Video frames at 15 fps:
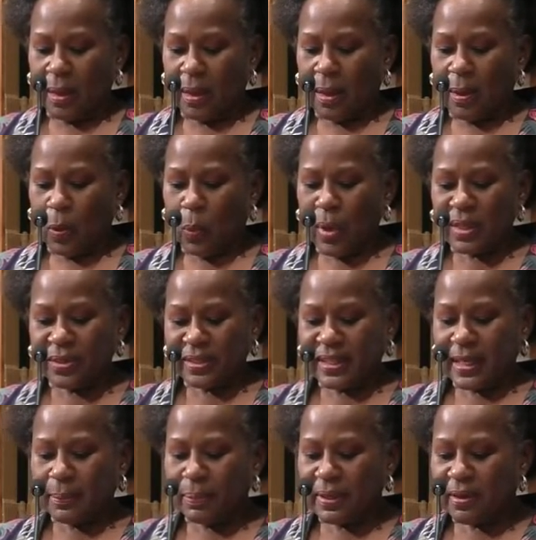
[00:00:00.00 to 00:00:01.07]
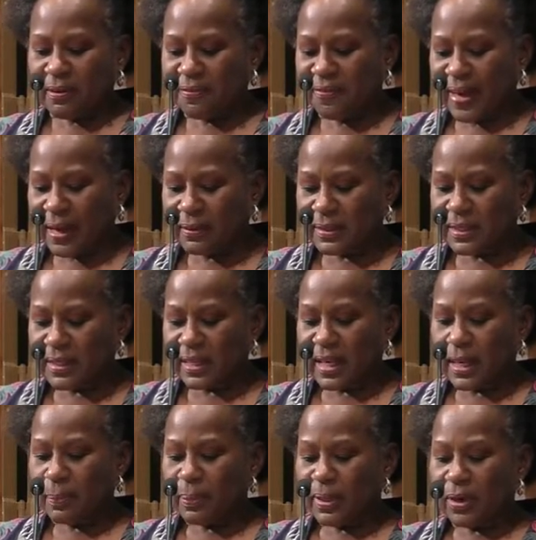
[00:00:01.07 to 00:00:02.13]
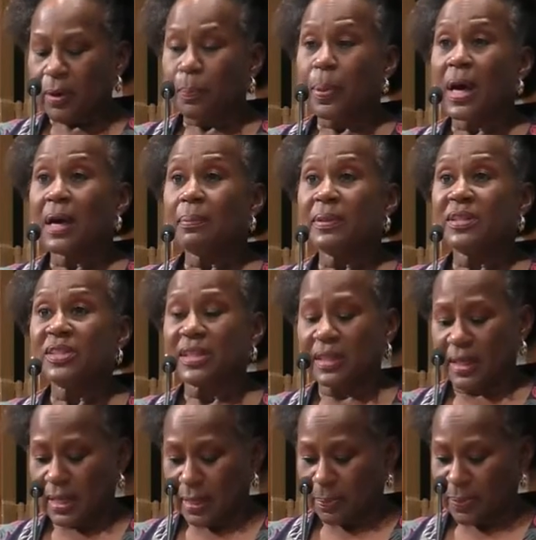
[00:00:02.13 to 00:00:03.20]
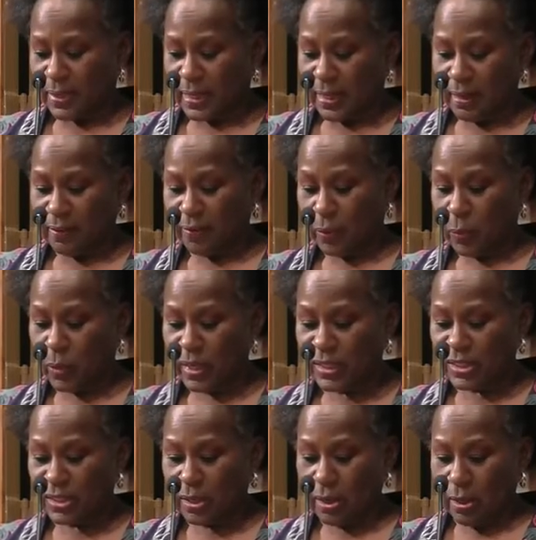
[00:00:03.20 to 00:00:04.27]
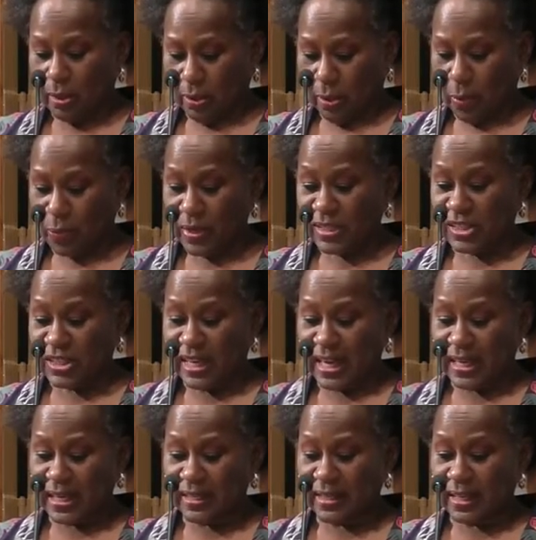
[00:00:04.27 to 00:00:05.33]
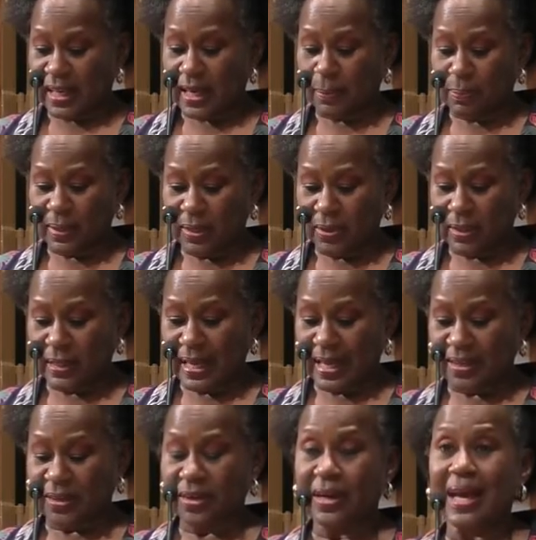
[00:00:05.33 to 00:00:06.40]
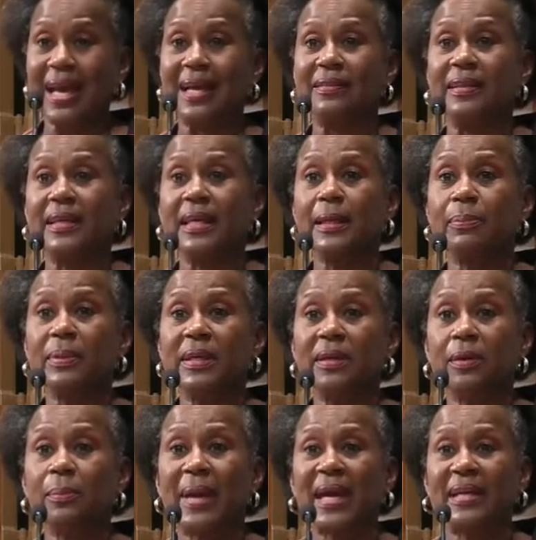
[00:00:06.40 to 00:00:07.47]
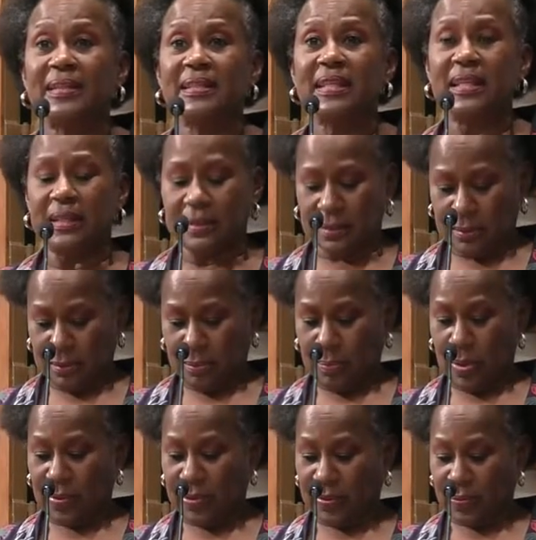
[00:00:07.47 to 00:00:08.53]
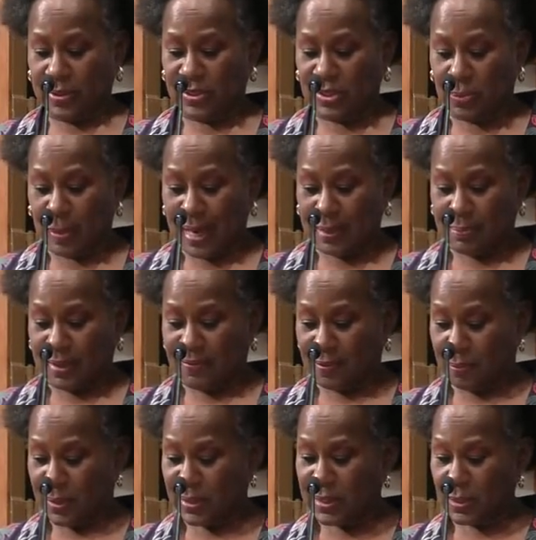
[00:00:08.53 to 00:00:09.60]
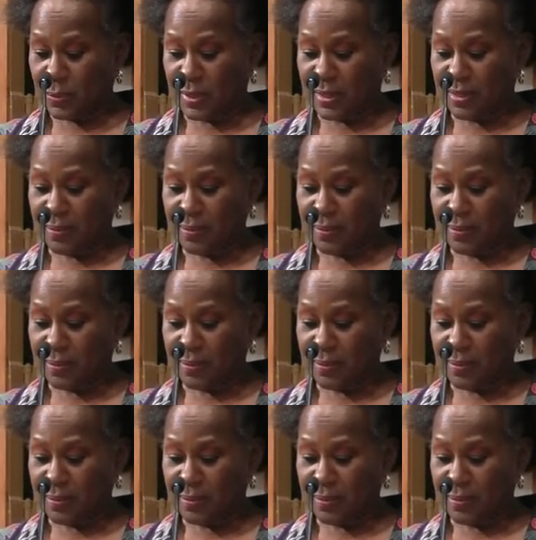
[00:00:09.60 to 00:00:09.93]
Willard Kiplinger founded the Kiplinger Publishing Company, from which originated the Kiplinger Letter and the Kiplinger Magazine, both of which you might be familiar with.